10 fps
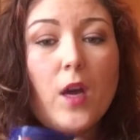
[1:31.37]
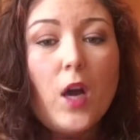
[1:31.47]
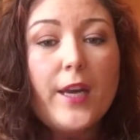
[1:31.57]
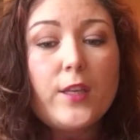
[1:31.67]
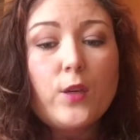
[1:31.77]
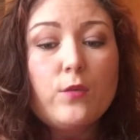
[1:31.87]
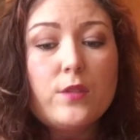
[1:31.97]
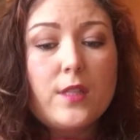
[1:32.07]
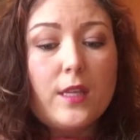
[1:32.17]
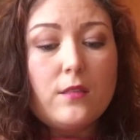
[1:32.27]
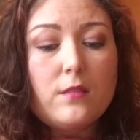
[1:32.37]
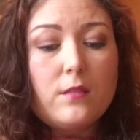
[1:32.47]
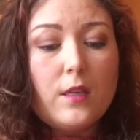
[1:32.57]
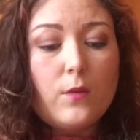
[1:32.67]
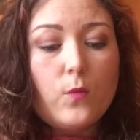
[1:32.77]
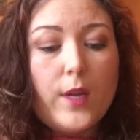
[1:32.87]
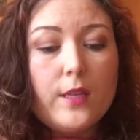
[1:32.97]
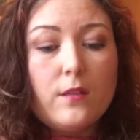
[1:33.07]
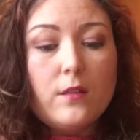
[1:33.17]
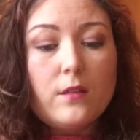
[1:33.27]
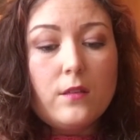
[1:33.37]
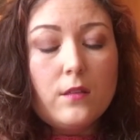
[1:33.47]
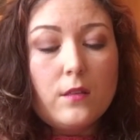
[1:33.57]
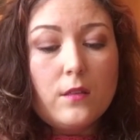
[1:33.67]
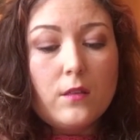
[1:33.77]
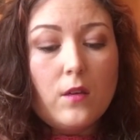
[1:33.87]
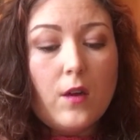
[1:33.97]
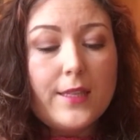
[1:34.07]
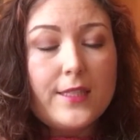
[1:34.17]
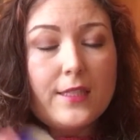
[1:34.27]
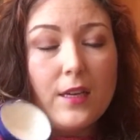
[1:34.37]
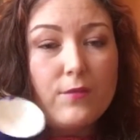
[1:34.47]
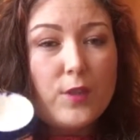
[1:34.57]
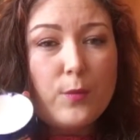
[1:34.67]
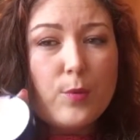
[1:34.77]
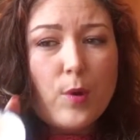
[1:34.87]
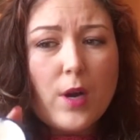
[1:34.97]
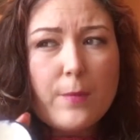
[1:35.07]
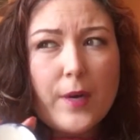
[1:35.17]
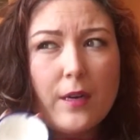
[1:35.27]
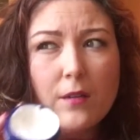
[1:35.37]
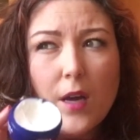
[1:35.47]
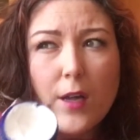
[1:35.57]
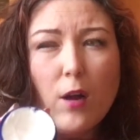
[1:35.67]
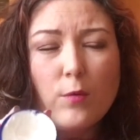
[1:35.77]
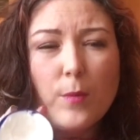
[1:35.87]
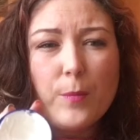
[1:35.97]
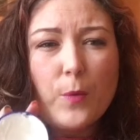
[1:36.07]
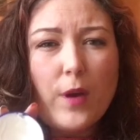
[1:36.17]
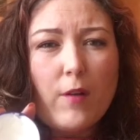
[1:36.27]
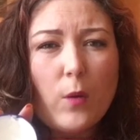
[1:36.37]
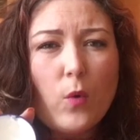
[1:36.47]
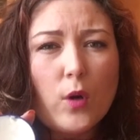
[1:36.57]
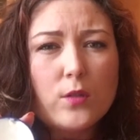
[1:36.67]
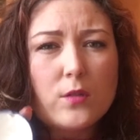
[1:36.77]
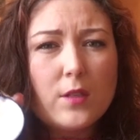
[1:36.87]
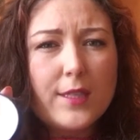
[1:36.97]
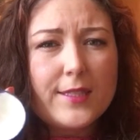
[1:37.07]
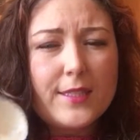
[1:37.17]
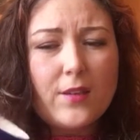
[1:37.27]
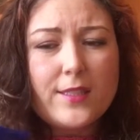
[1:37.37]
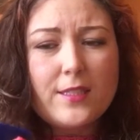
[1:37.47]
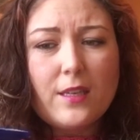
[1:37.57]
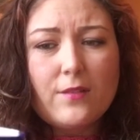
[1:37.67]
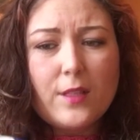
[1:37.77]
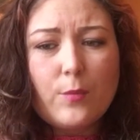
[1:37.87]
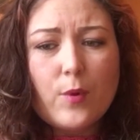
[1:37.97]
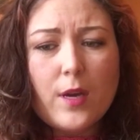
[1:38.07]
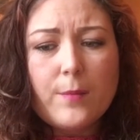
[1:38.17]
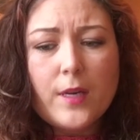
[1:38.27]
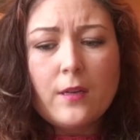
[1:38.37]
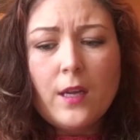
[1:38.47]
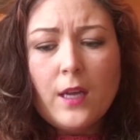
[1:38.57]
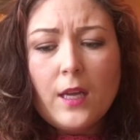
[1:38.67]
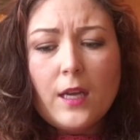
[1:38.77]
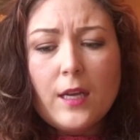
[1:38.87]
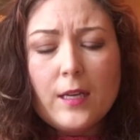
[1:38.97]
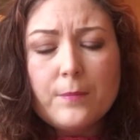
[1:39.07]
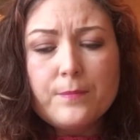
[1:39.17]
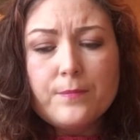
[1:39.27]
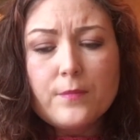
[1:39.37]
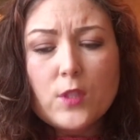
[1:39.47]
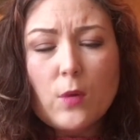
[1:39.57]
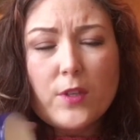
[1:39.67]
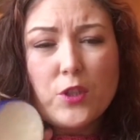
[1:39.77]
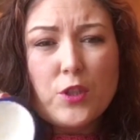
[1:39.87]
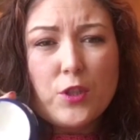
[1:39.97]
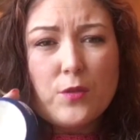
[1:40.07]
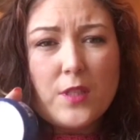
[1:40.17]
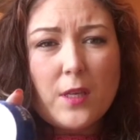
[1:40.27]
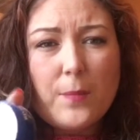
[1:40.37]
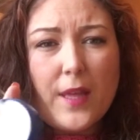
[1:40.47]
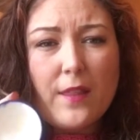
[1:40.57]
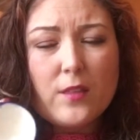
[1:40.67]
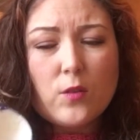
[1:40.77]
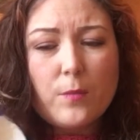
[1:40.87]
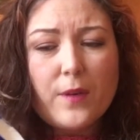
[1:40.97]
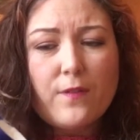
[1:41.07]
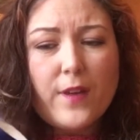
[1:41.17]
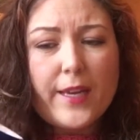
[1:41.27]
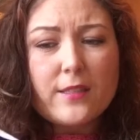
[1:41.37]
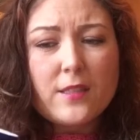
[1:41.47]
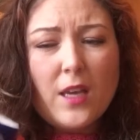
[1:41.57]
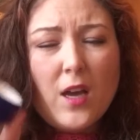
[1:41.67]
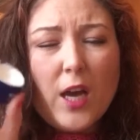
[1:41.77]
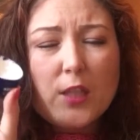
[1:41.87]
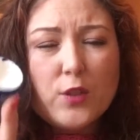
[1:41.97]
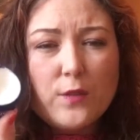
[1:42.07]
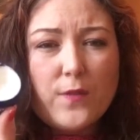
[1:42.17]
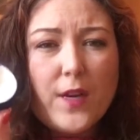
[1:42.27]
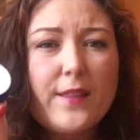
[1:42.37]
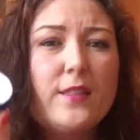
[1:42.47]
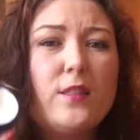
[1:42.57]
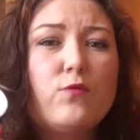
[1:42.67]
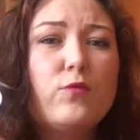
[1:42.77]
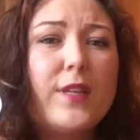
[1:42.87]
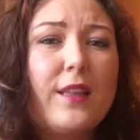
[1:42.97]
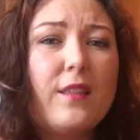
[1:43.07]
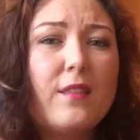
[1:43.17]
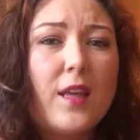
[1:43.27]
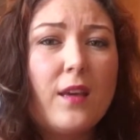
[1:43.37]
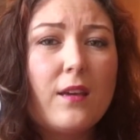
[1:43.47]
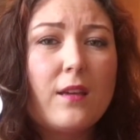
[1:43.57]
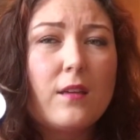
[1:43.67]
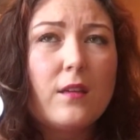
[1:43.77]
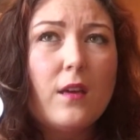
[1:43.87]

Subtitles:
I used this when I didn't have no primer. I can't remember where I was, and I didn't have any primer, so I just used it a bit of this on my face. I do find this is really thick.